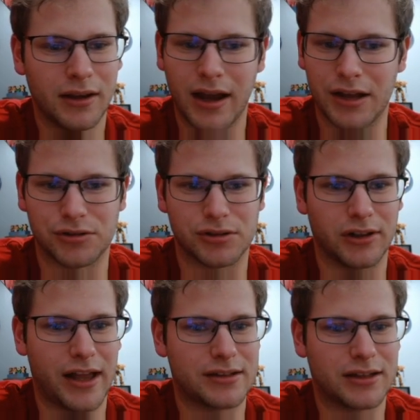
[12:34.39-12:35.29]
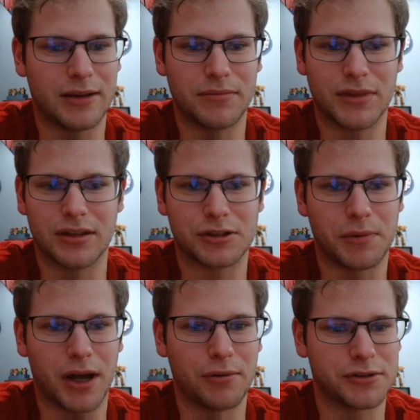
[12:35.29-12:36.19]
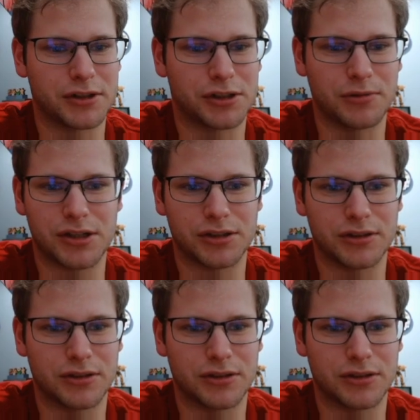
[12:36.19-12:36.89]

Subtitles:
as you saw last game, these Spy wall situations